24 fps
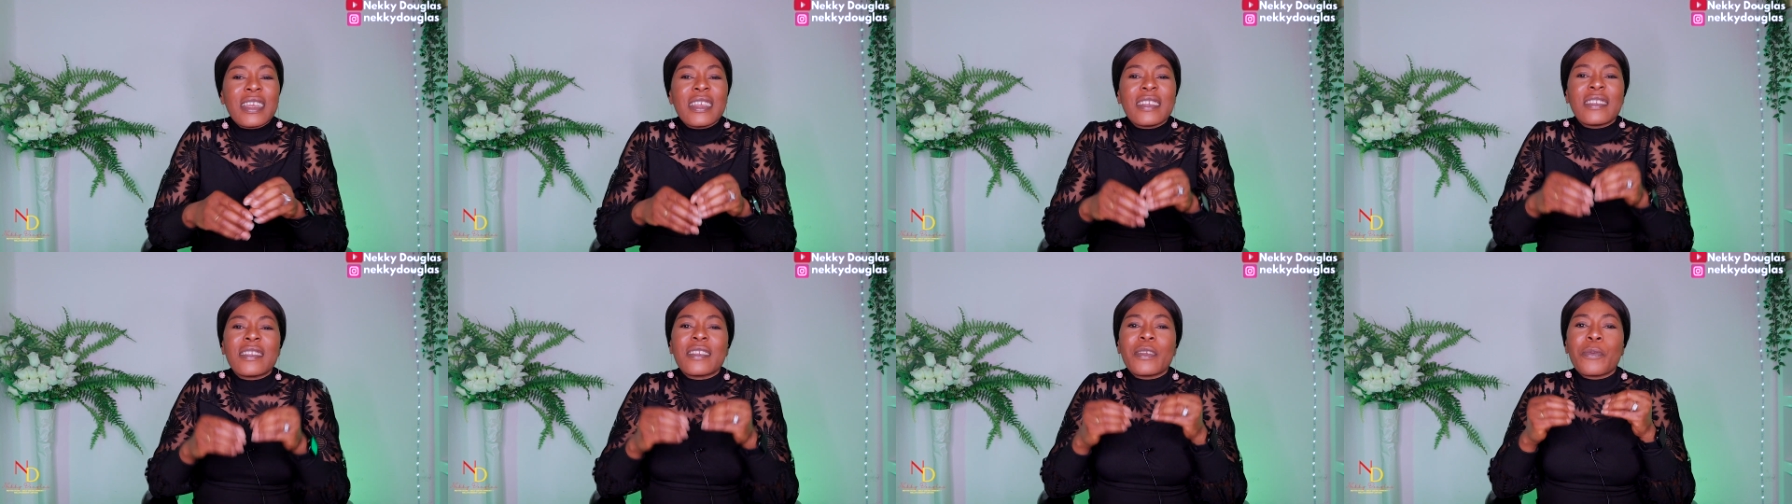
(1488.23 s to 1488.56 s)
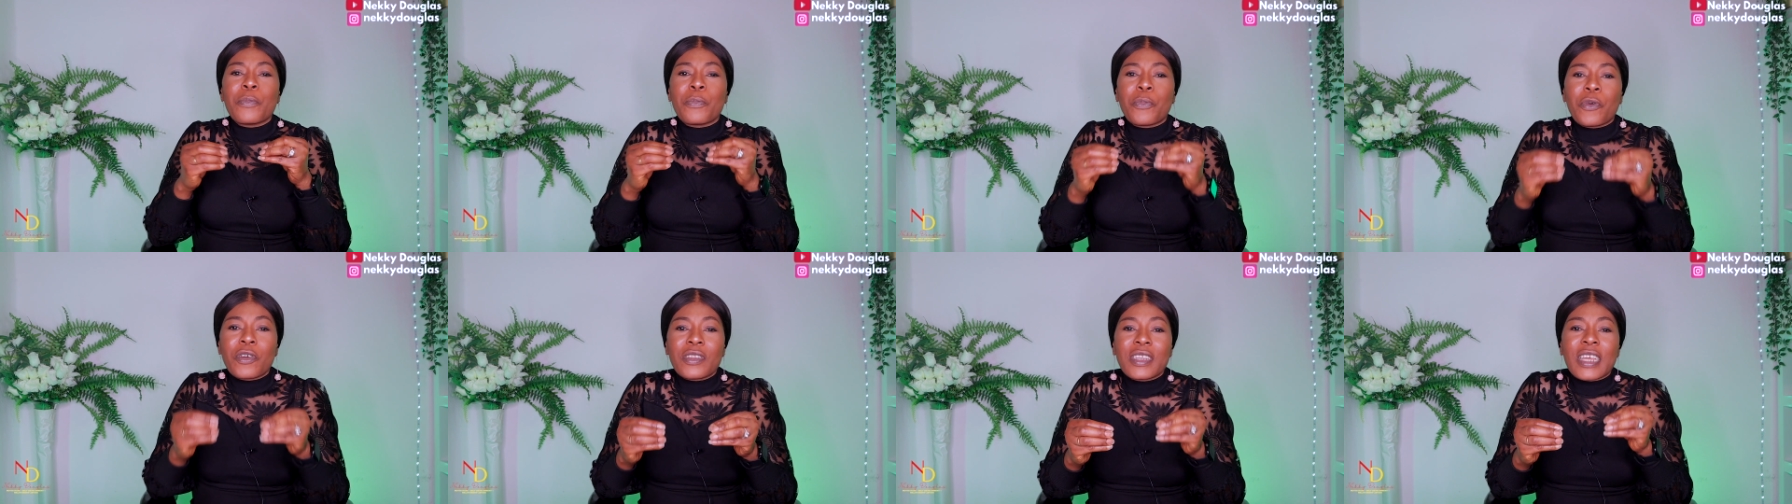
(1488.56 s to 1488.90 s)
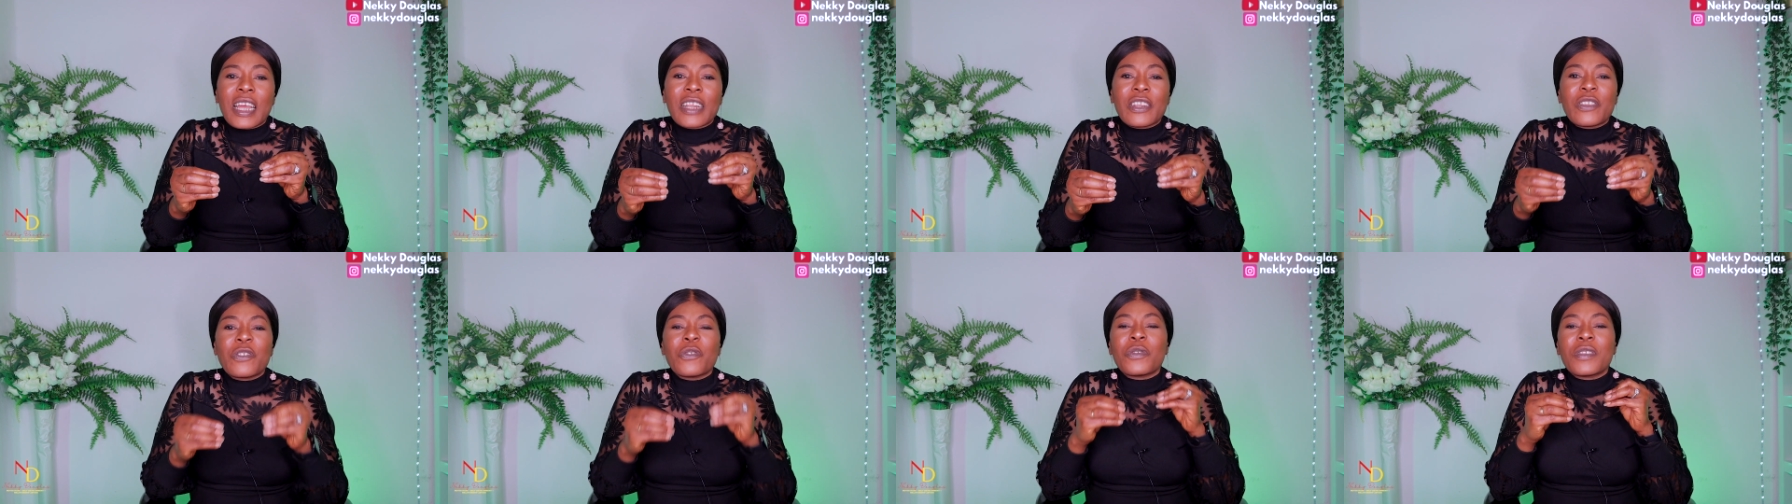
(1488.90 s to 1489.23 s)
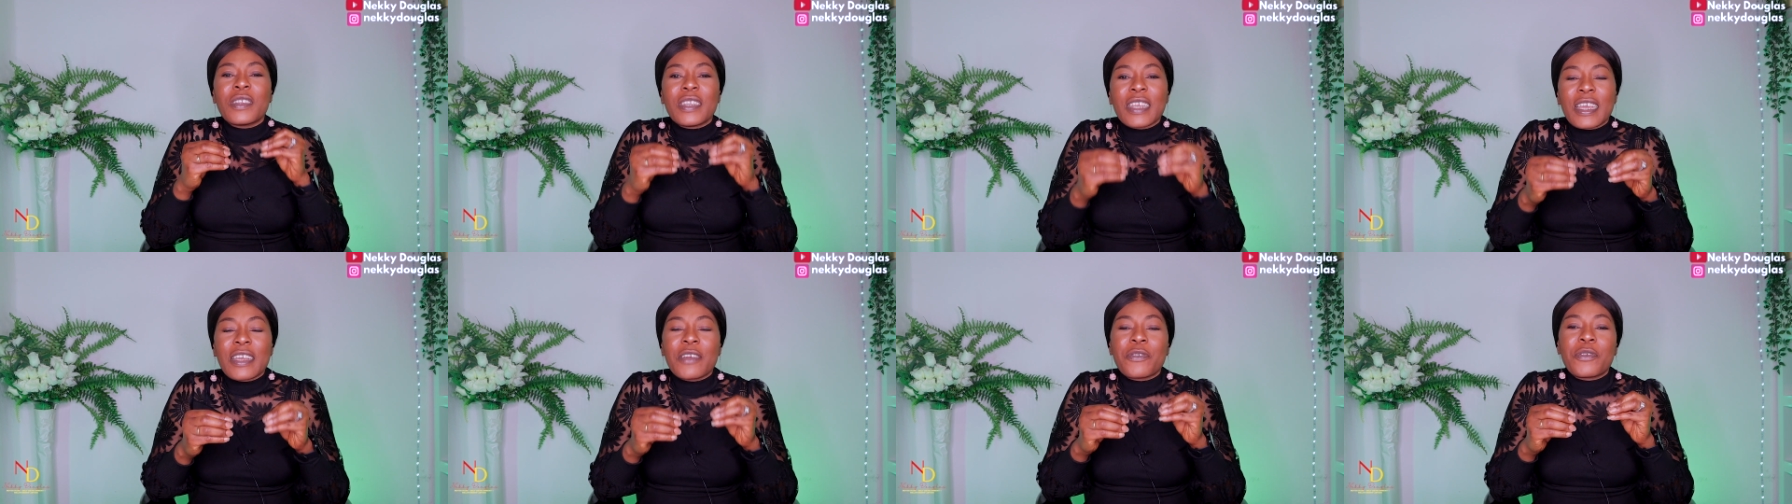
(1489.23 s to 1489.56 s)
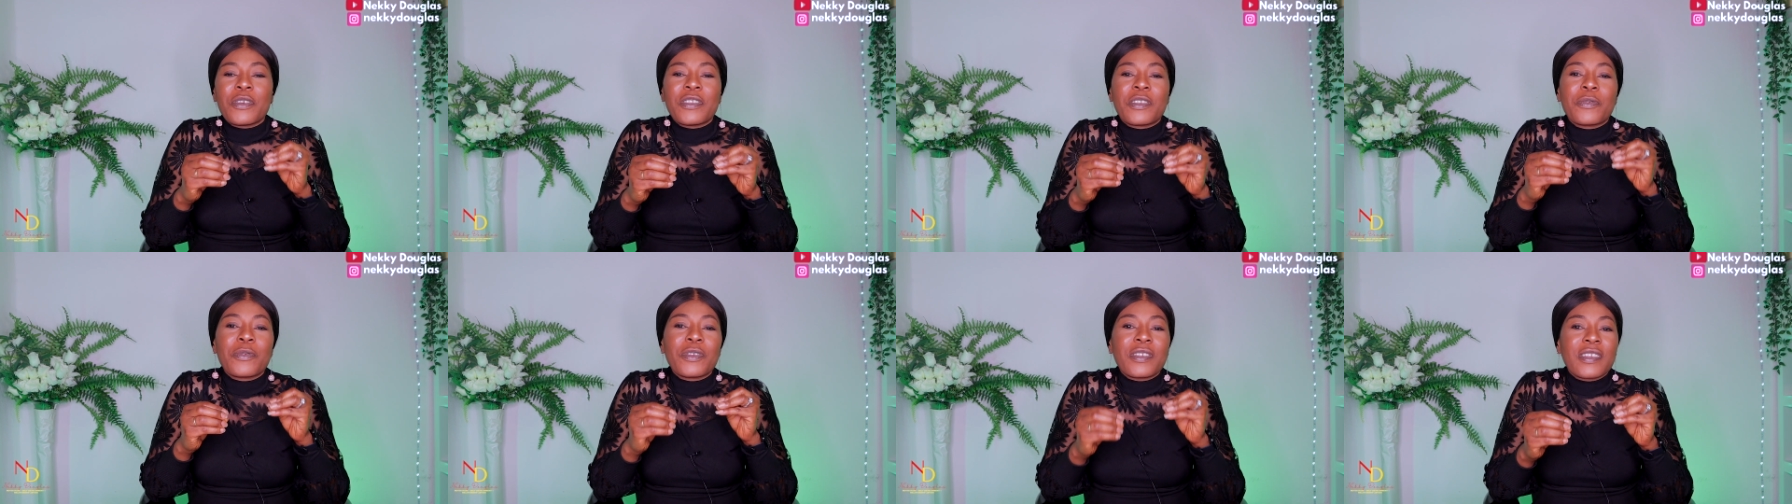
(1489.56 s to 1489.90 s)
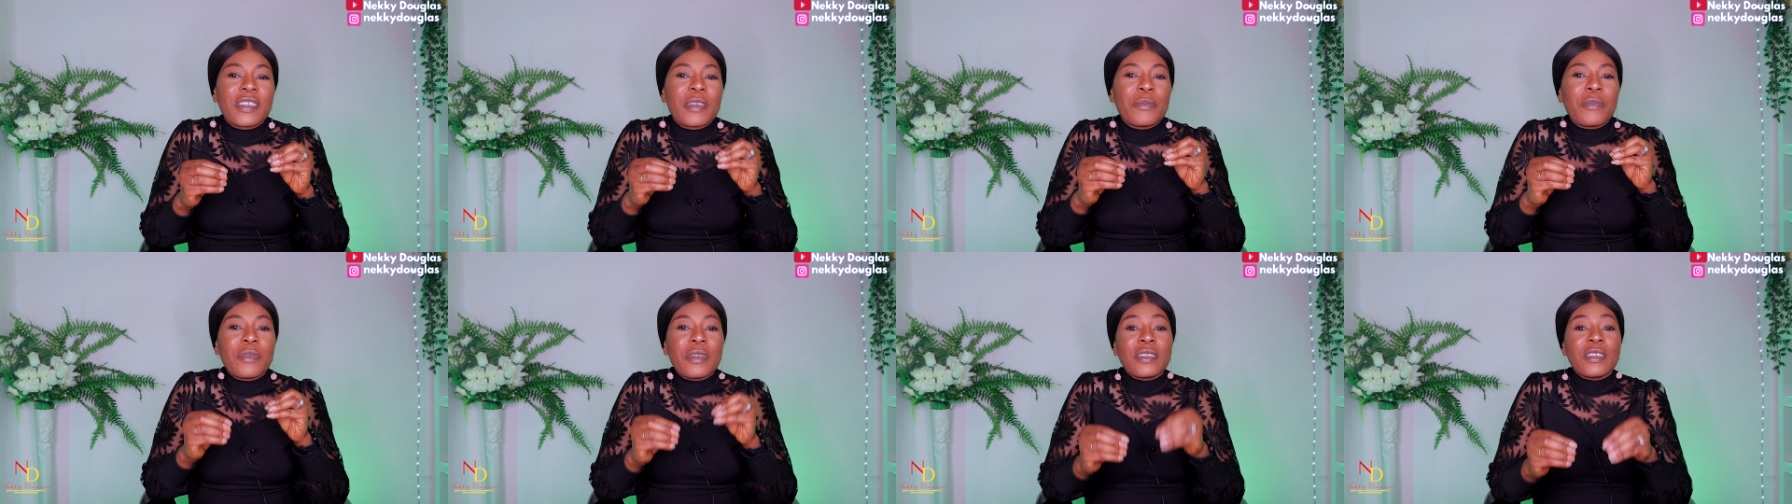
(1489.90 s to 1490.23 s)
it's important to take
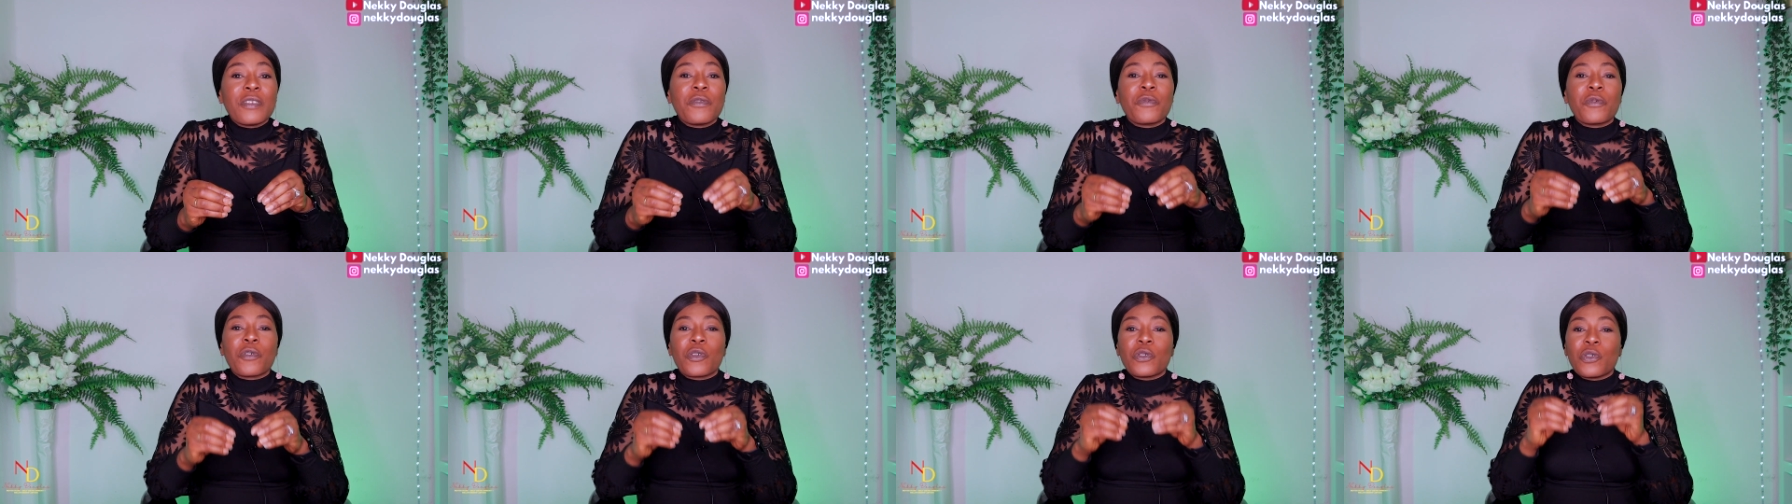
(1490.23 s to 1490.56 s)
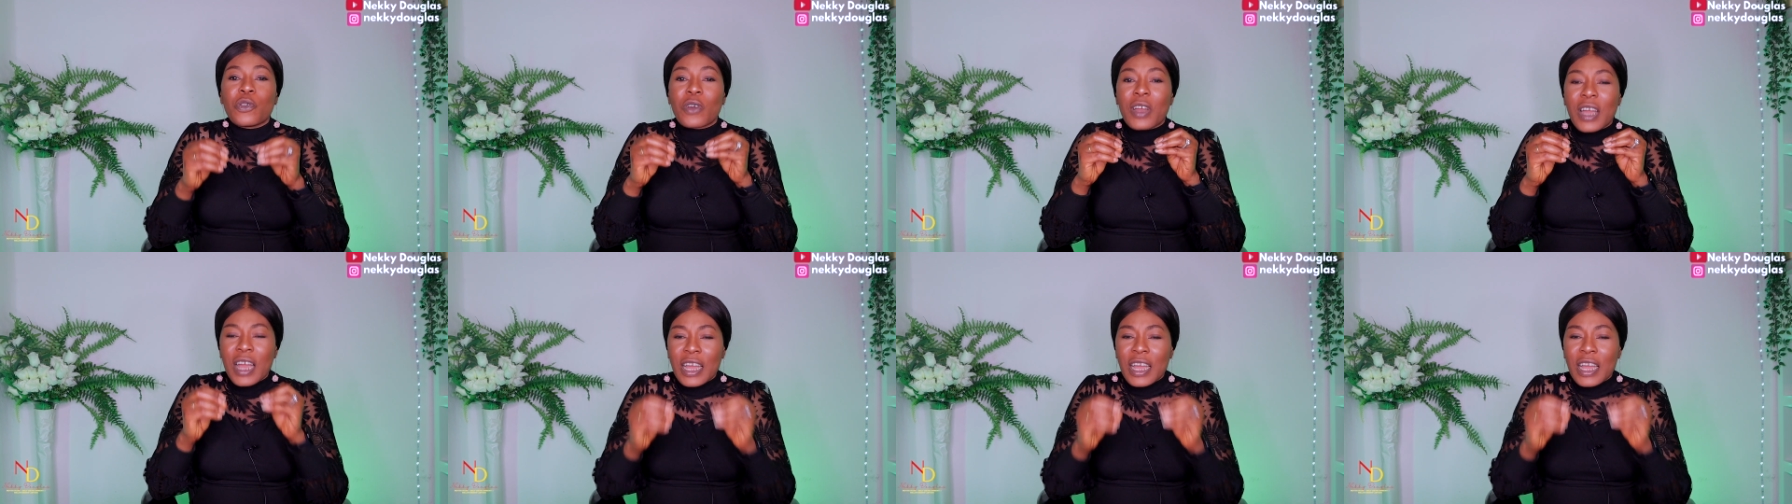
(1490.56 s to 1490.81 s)
responsibility for your